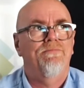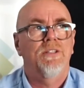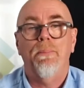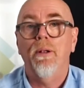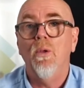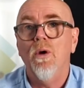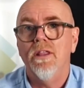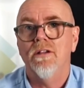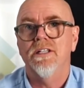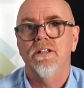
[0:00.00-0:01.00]
deploy
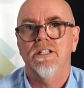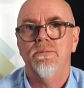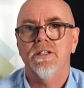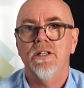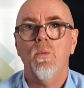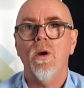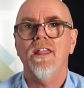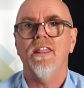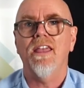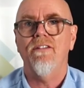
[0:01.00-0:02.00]
those skills and experience in a
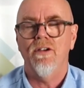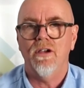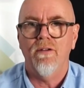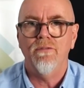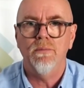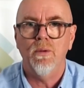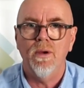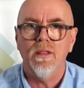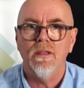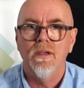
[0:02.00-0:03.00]
way that they feel comfortable
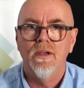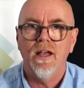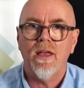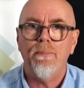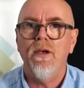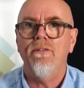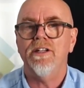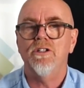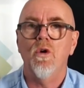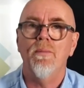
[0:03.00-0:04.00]
with. And that
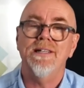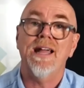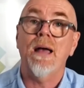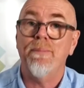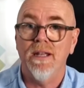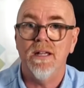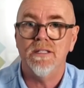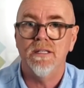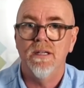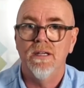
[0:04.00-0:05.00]
perfect storm means
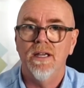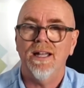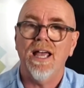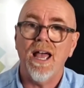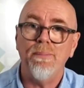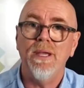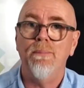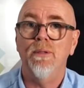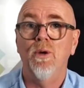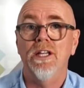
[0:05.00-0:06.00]
happiness. And happy
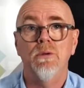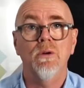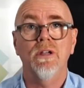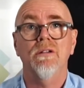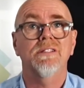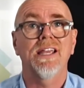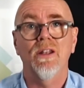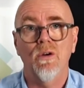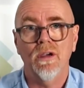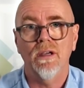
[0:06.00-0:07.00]
employees, we all know, stay
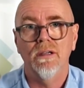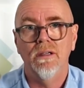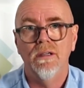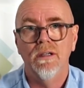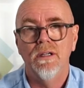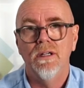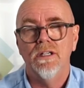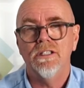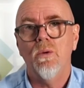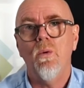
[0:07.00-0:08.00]
longer.
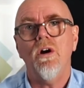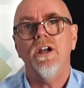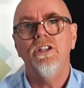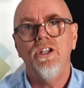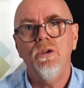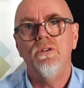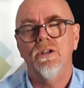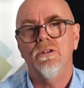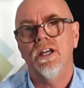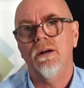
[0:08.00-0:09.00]
So what can you
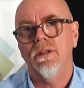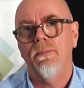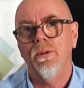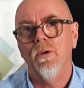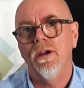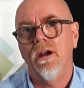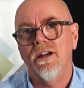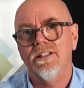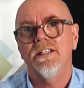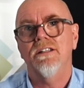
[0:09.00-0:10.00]
do to help the employer
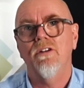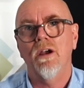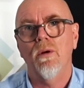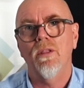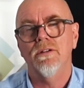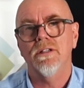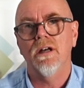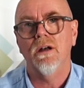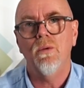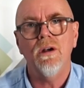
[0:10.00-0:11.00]
identify what those
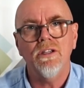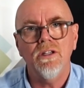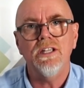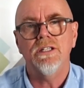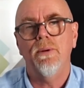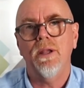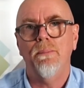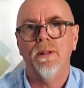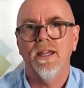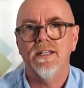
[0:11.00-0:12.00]
are? Well, you need to put
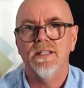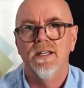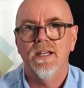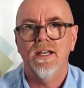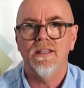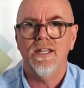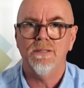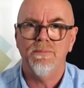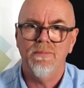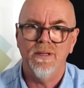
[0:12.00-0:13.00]
in place
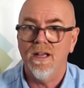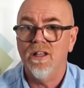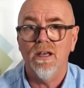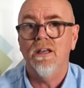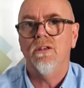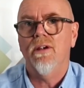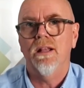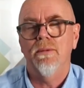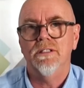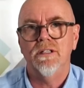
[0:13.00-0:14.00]
other
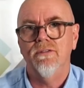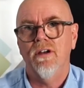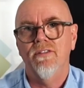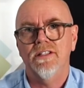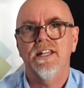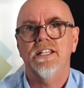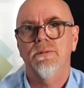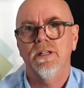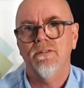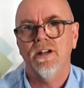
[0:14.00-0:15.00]
elements of
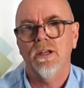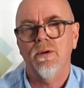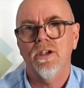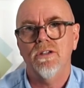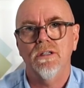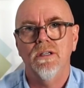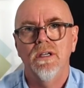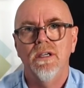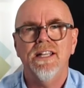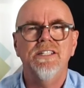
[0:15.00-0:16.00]
assessment and evaluation.
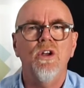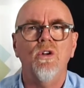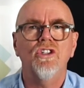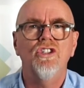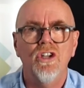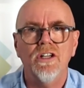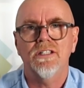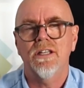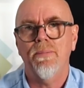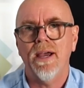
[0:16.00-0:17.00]
It's not
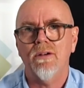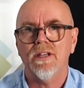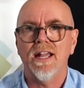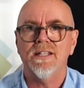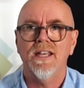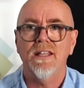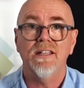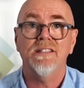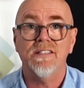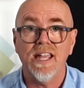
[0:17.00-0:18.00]
just about asking
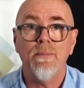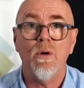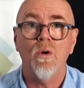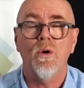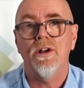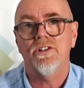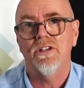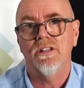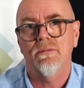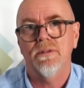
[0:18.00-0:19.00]
the same old
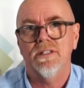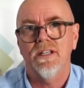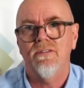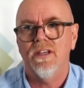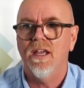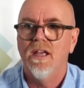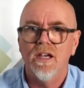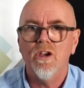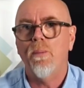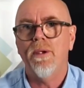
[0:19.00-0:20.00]
questions from a CV,
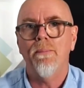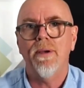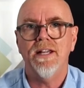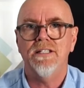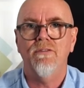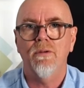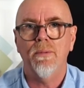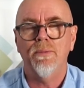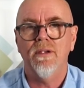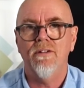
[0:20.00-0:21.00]
copy and paste it from
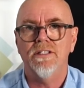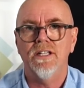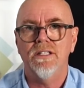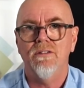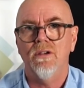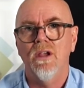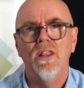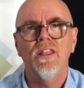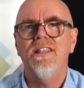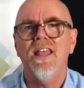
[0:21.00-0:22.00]
a previous interview,
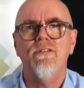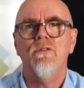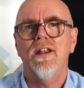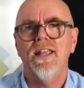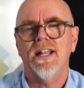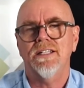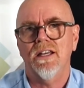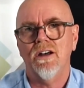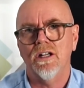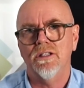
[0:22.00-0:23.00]
that never really get to
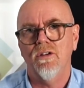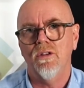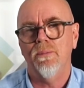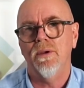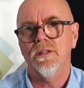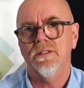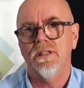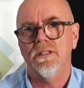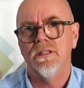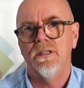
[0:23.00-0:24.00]
the heart of who the person
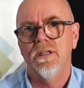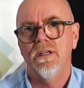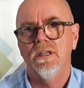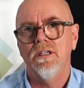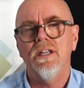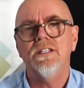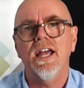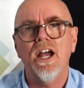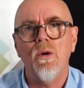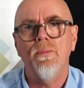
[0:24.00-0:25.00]
is. You need to
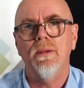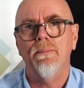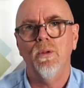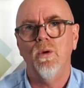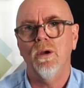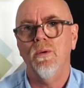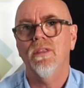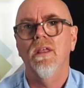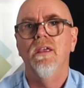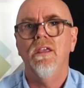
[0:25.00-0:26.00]
help the employer
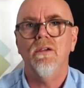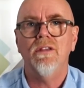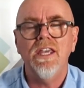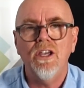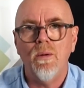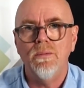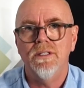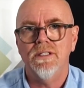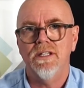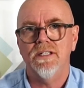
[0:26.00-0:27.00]
with key
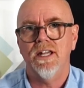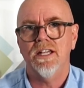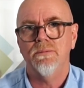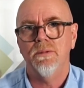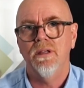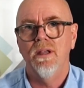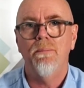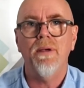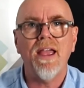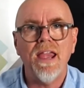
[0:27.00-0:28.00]
competency assessment,
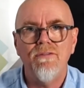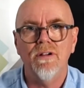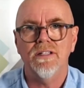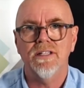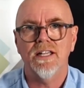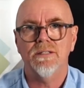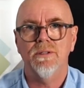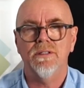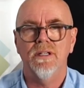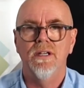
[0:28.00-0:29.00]
behavioural
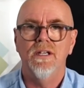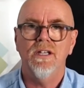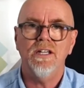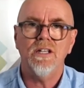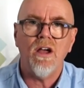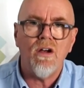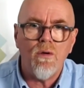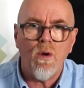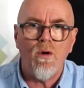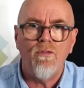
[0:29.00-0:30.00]
assessment. You need to
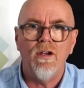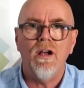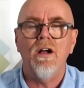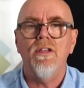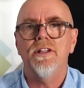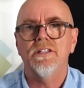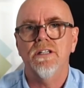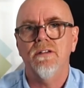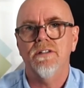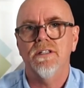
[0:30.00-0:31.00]
offer other
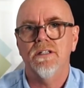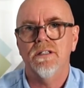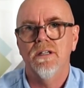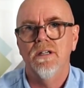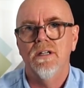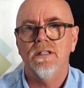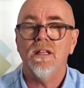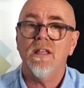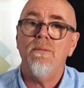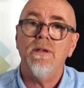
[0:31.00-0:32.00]
services.
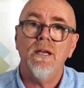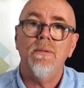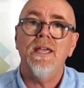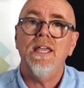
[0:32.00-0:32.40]
Now they become